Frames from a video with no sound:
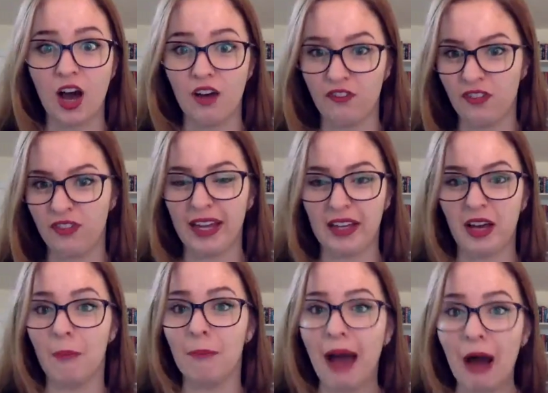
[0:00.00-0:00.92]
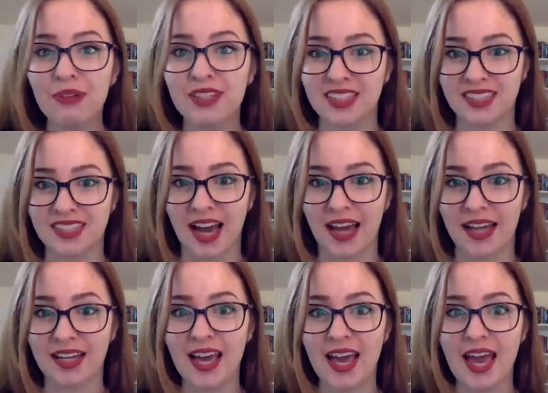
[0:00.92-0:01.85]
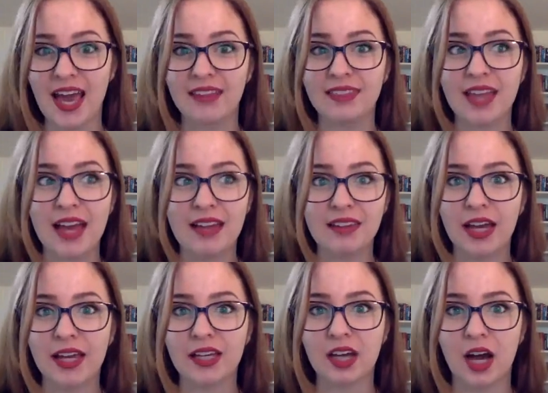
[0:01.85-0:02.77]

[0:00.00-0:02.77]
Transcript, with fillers: of like a mountainside. And then like